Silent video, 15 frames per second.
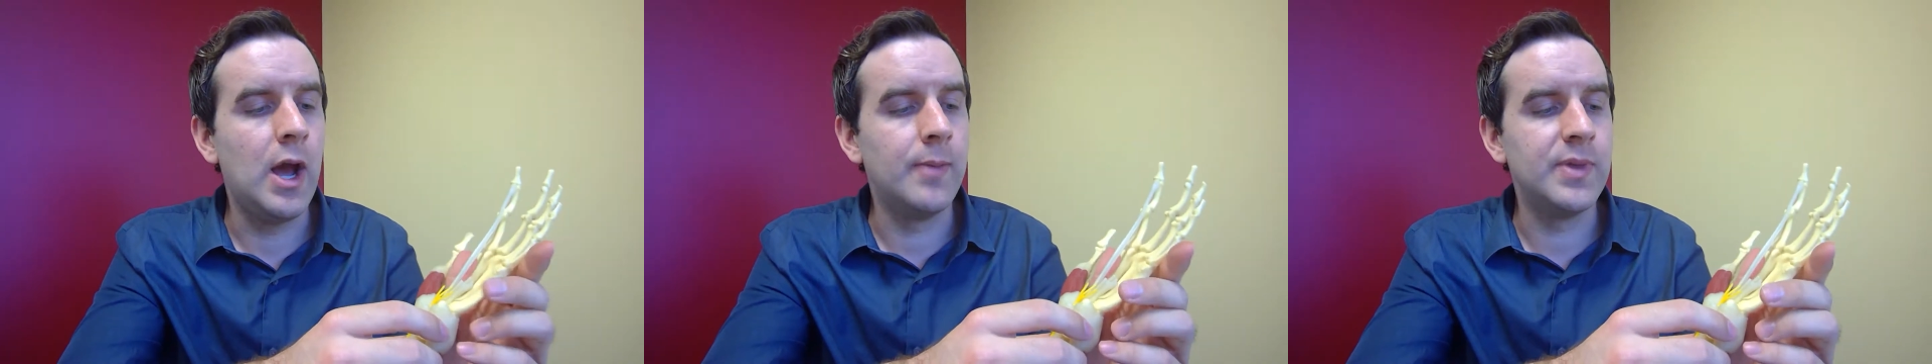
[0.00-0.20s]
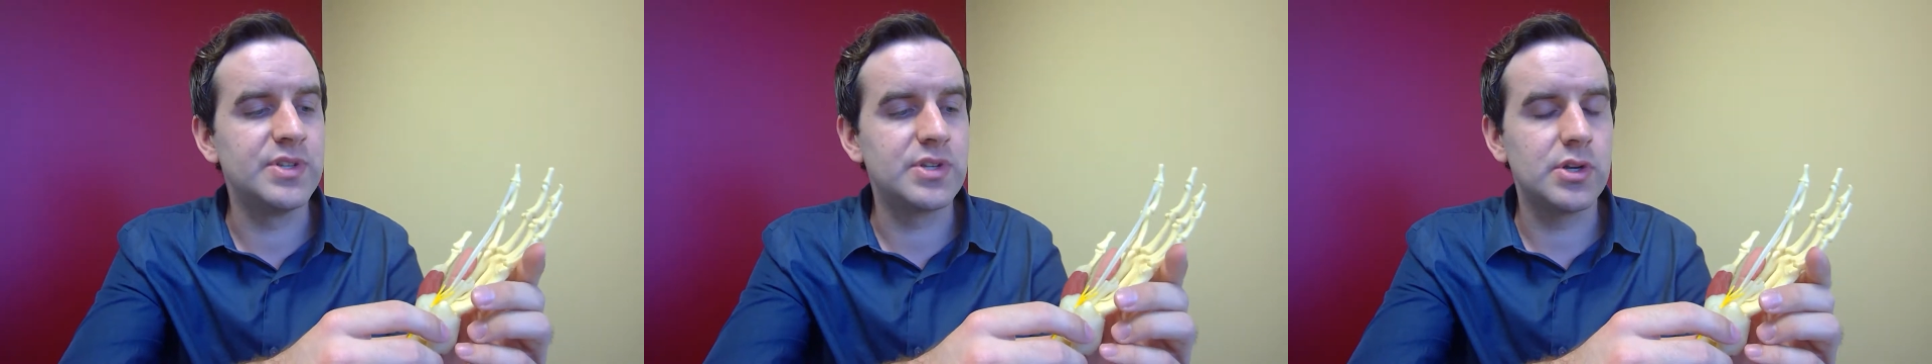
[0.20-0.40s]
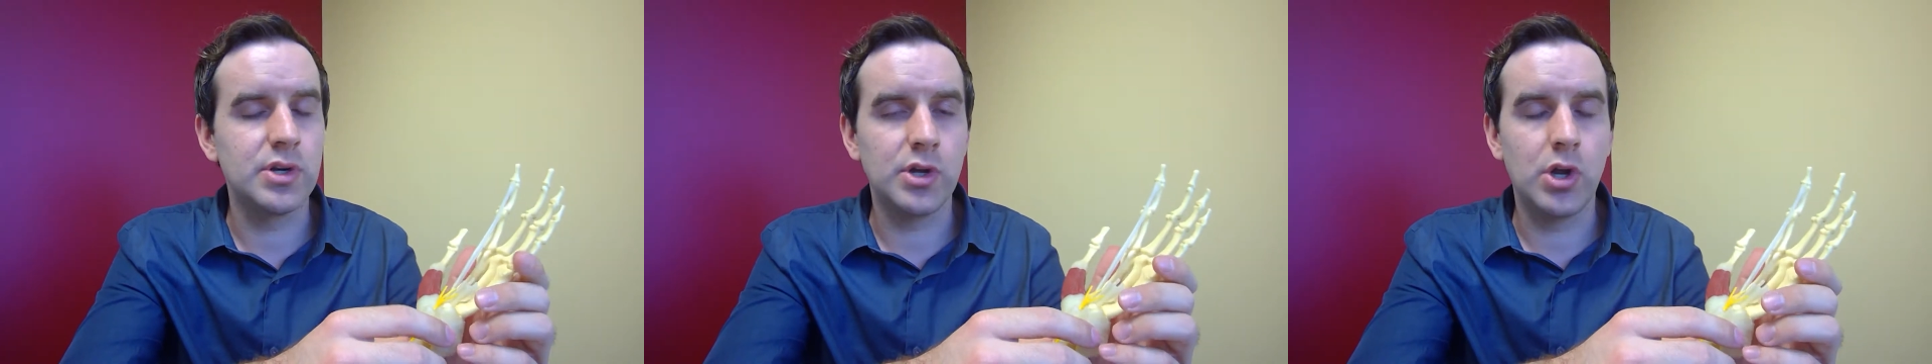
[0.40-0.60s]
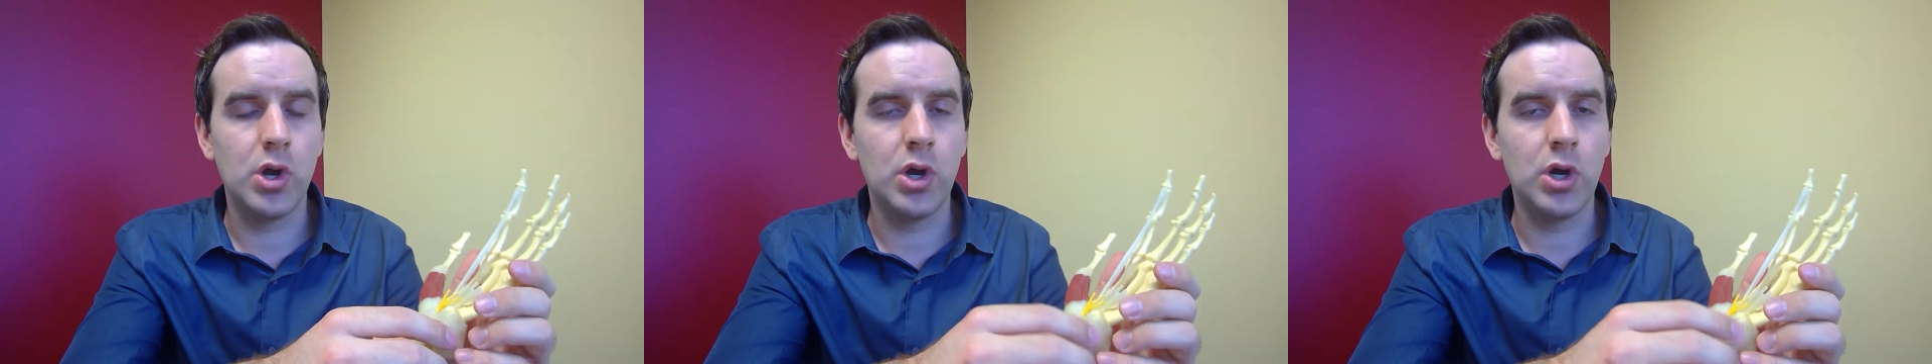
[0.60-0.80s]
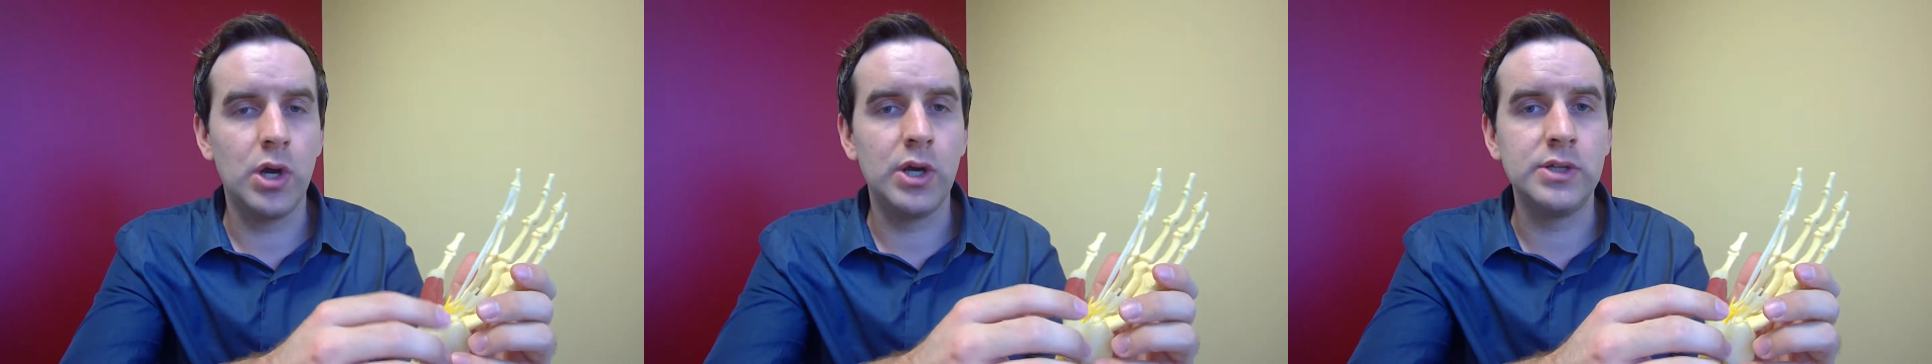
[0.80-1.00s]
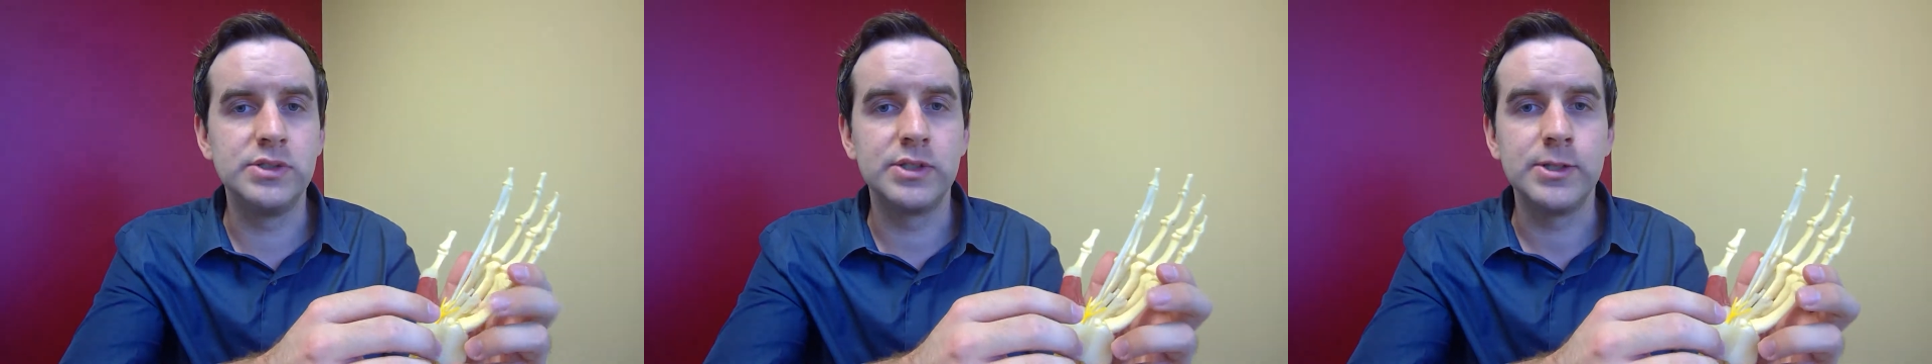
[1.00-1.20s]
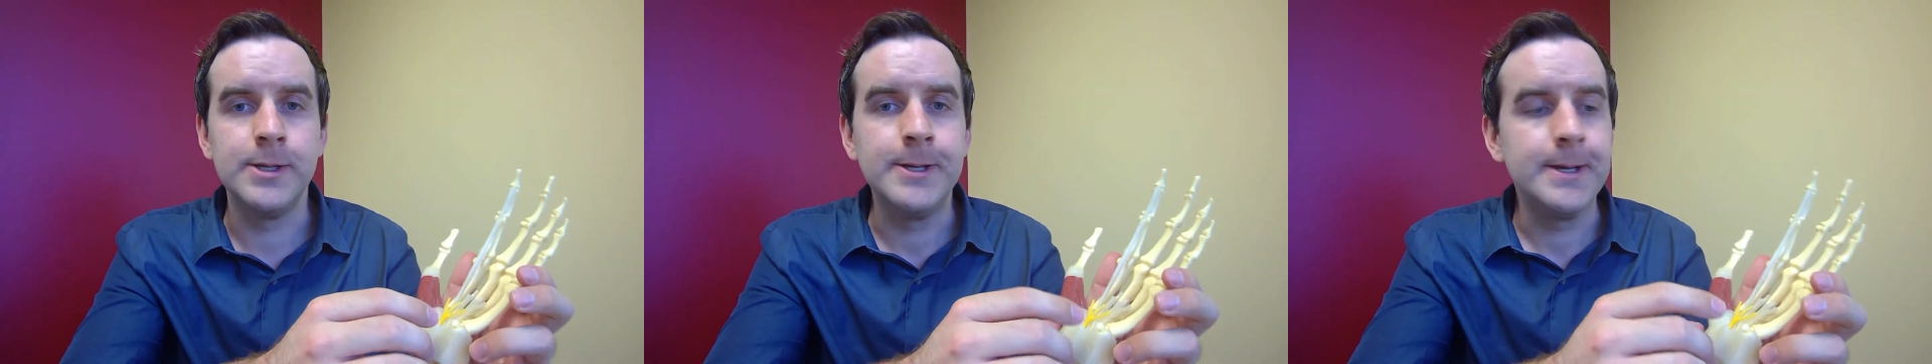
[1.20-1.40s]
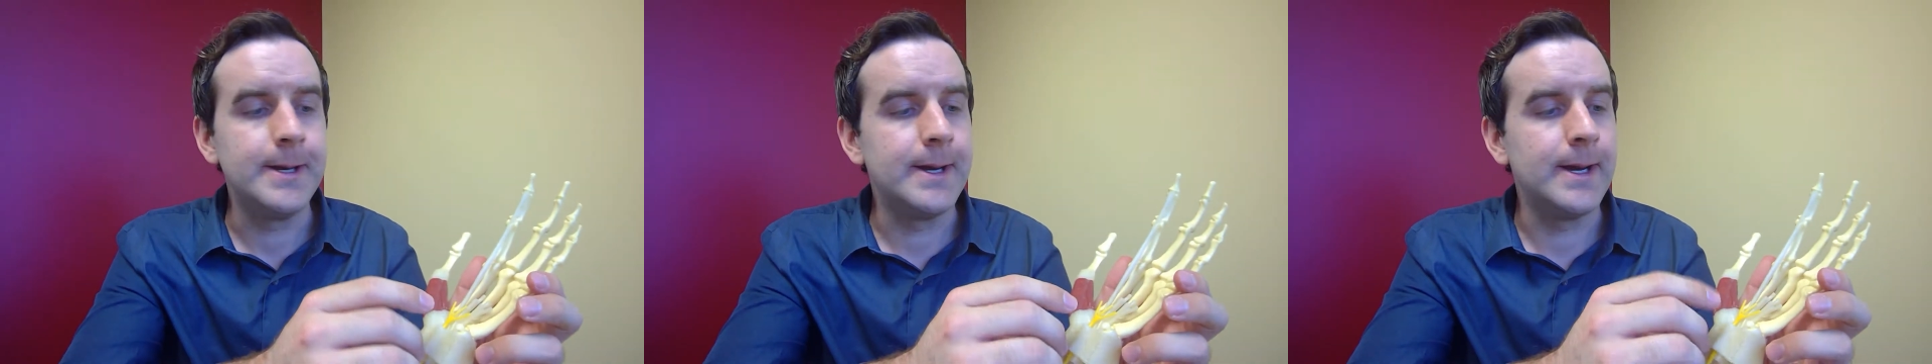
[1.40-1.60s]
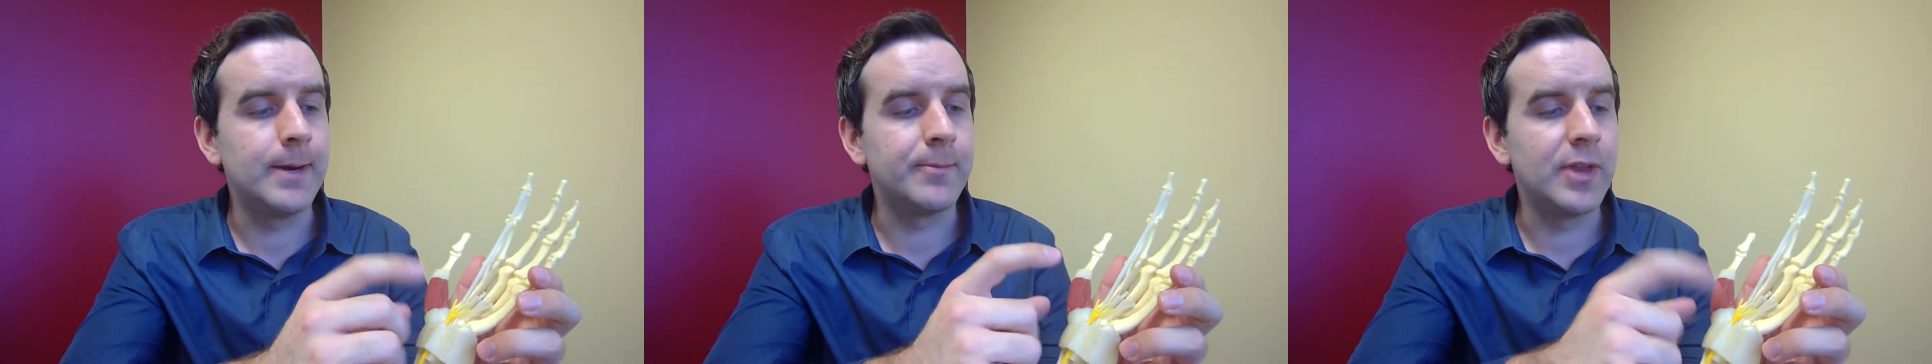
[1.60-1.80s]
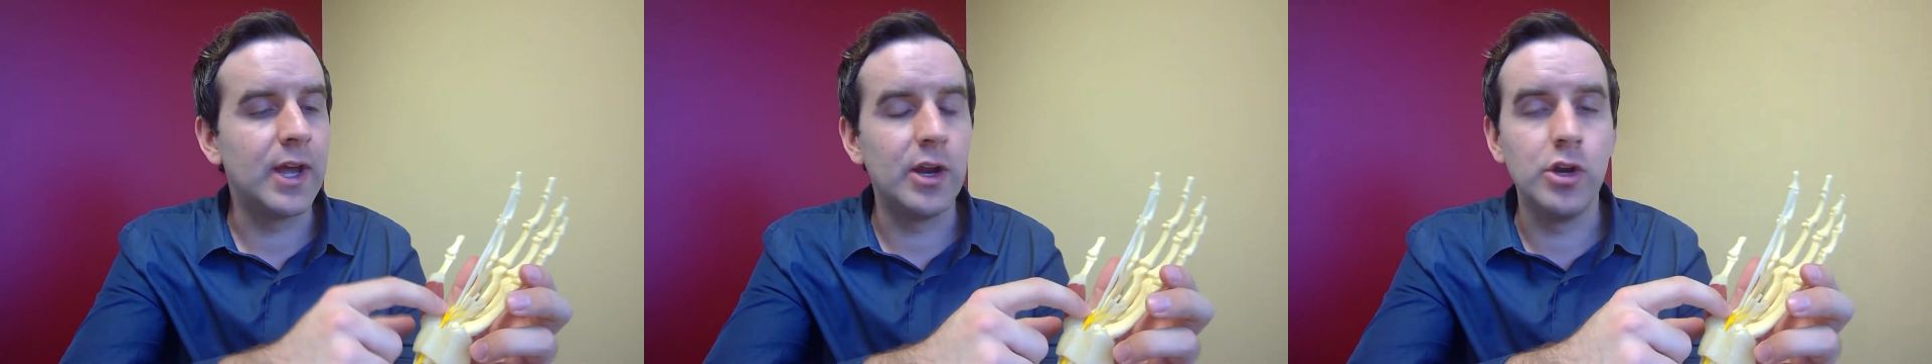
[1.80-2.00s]
that's going to cause
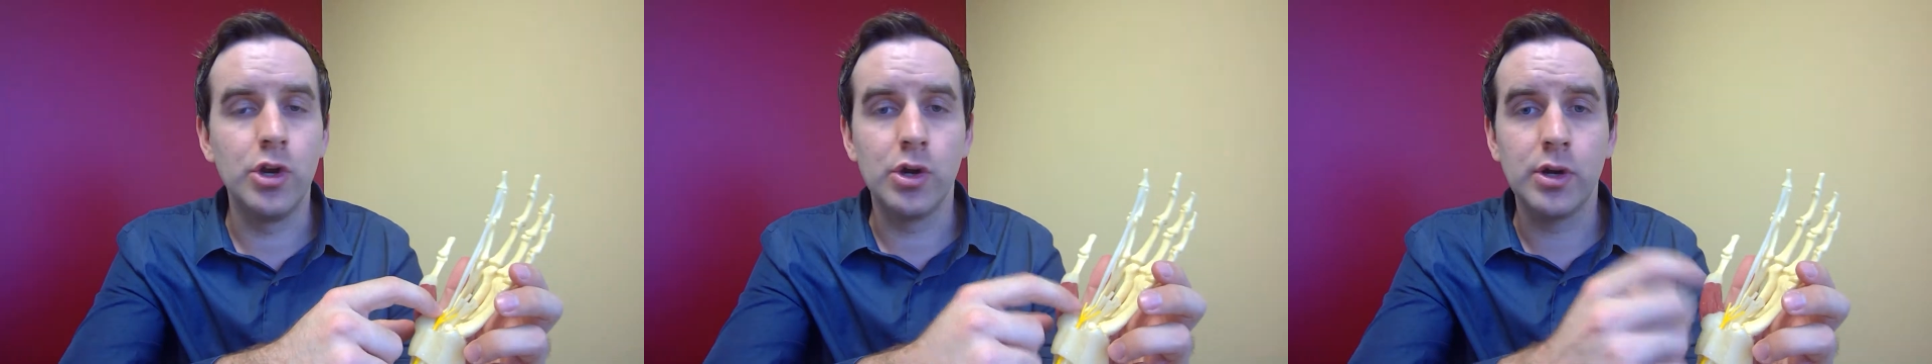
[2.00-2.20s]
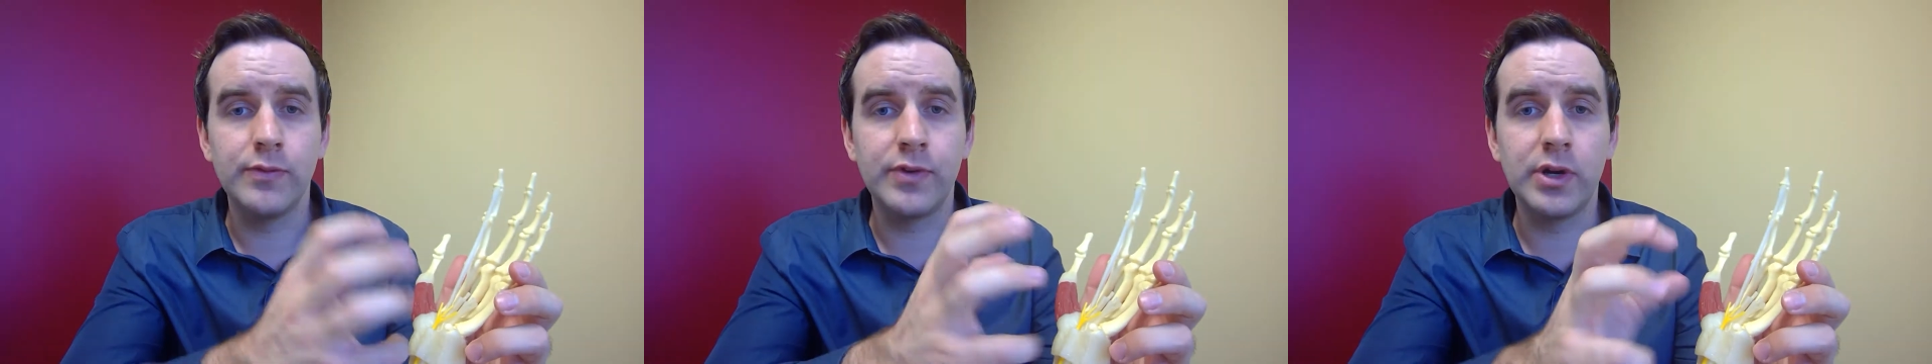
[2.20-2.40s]
that nerve